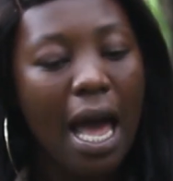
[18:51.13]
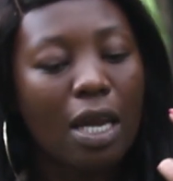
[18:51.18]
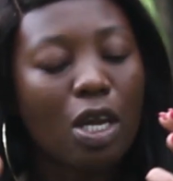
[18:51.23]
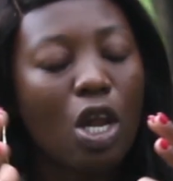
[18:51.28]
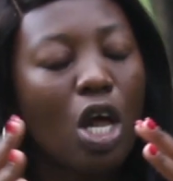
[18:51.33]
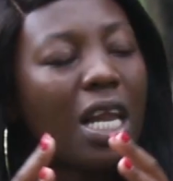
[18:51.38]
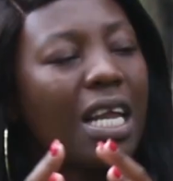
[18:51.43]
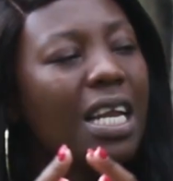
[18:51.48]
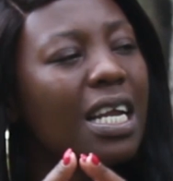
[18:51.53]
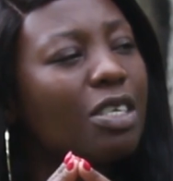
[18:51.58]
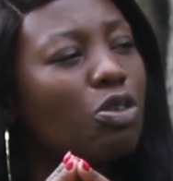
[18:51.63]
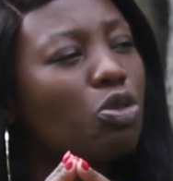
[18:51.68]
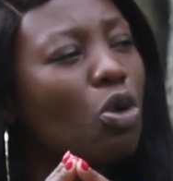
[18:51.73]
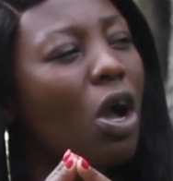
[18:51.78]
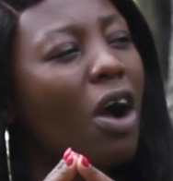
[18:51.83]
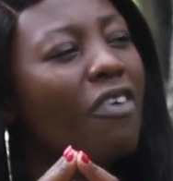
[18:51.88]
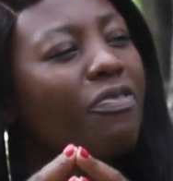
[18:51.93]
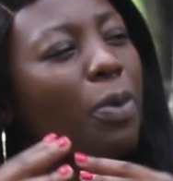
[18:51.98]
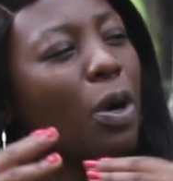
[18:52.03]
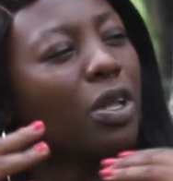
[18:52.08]
Now let us
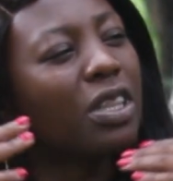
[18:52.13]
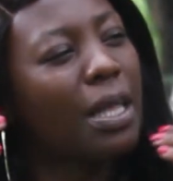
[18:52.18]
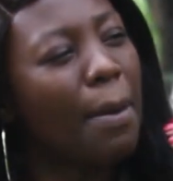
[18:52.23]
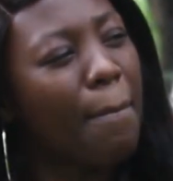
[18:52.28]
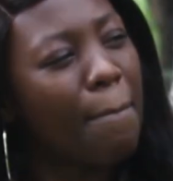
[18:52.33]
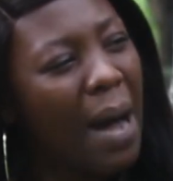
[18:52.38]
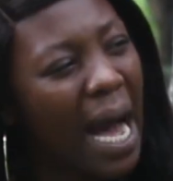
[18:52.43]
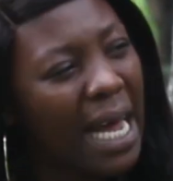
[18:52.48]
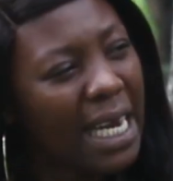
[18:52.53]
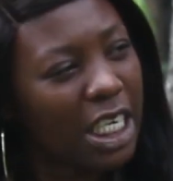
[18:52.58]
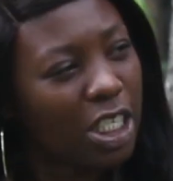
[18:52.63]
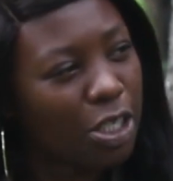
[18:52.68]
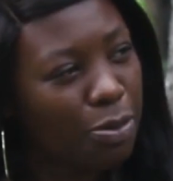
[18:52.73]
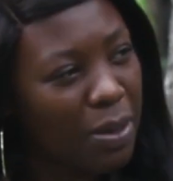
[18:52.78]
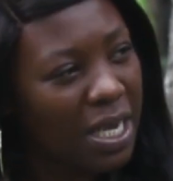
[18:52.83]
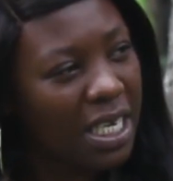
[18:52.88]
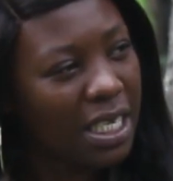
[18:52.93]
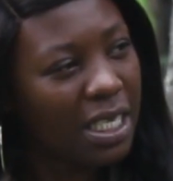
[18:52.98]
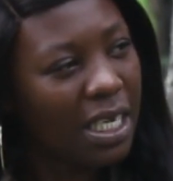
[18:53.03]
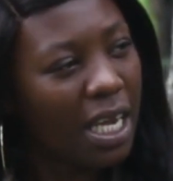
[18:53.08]
talk about the
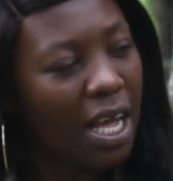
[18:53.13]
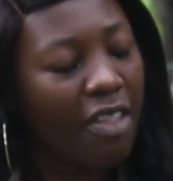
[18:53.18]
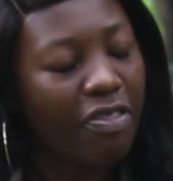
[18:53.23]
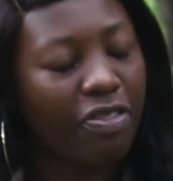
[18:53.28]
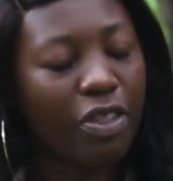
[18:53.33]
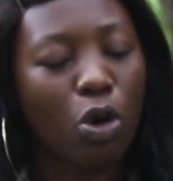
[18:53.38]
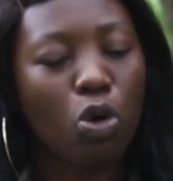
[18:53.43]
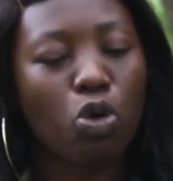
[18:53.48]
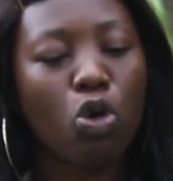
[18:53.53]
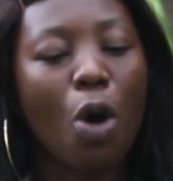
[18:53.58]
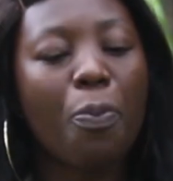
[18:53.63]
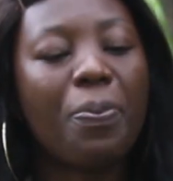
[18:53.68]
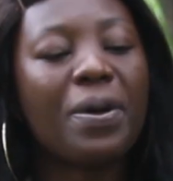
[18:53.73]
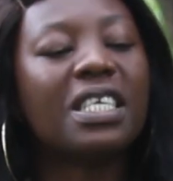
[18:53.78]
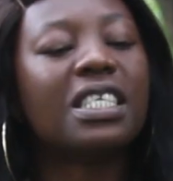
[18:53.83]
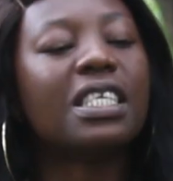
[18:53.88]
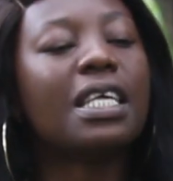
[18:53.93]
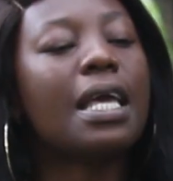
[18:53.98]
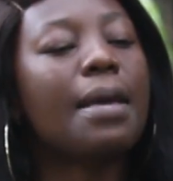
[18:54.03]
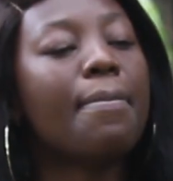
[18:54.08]
management. The crop
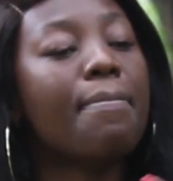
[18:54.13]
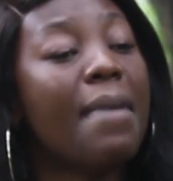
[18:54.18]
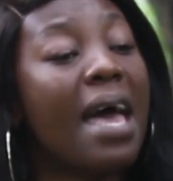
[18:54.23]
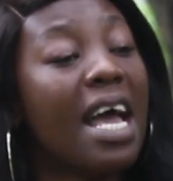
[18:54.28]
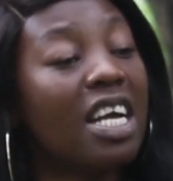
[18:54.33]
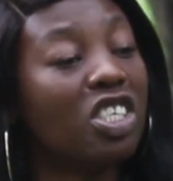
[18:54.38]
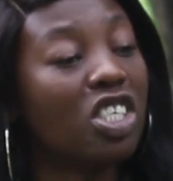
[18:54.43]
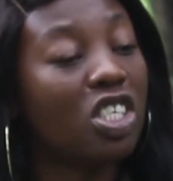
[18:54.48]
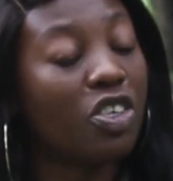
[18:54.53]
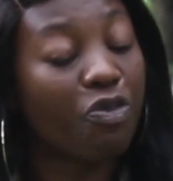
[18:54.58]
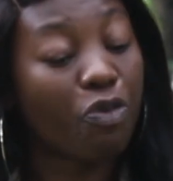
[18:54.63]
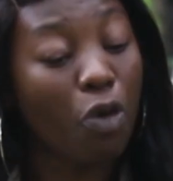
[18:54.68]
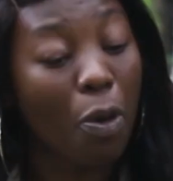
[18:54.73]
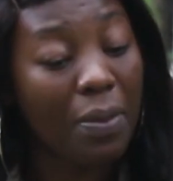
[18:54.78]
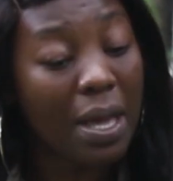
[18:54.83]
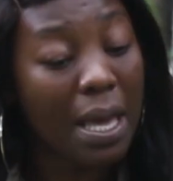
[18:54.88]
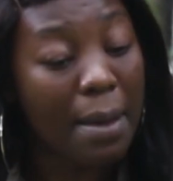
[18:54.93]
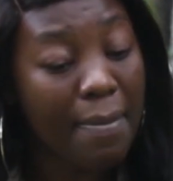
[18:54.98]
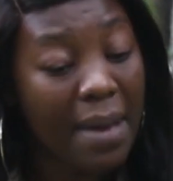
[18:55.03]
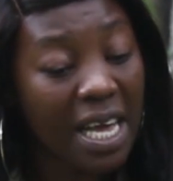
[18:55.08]
has emerged from
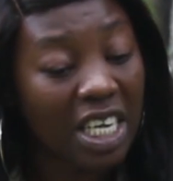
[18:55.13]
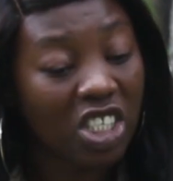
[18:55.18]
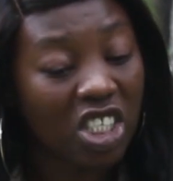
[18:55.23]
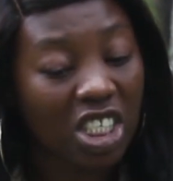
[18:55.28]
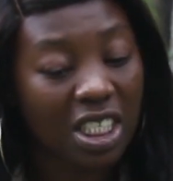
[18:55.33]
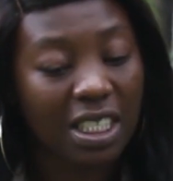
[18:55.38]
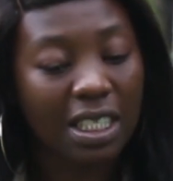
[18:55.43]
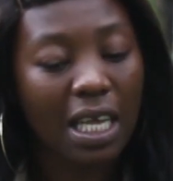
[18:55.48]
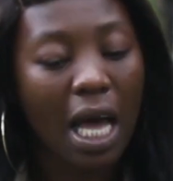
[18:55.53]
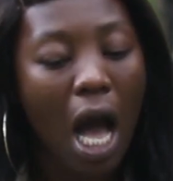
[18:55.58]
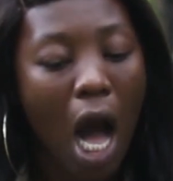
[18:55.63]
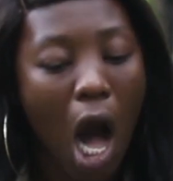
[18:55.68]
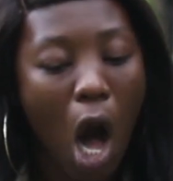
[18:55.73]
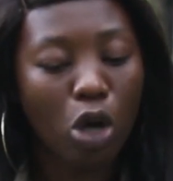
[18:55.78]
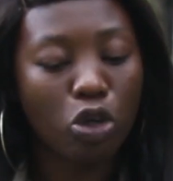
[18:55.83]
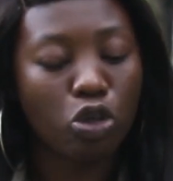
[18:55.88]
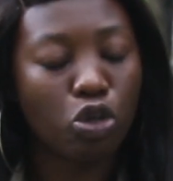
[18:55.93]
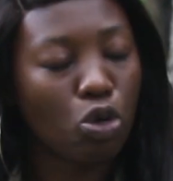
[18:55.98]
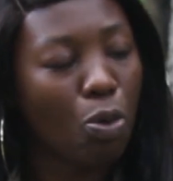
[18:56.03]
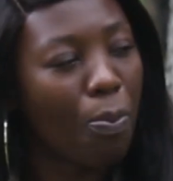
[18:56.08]
emergence.
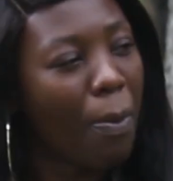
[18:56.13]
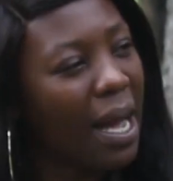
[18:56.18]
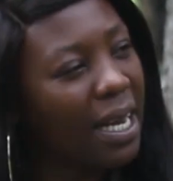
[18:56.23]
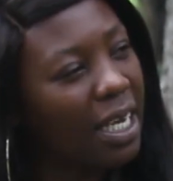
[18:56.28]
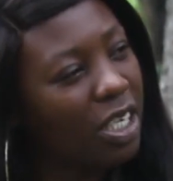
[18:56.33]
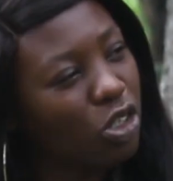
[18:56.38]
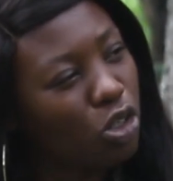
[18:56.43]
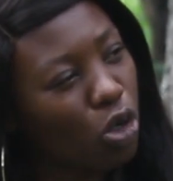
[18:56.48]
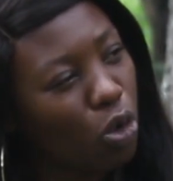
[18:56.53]
How do you manage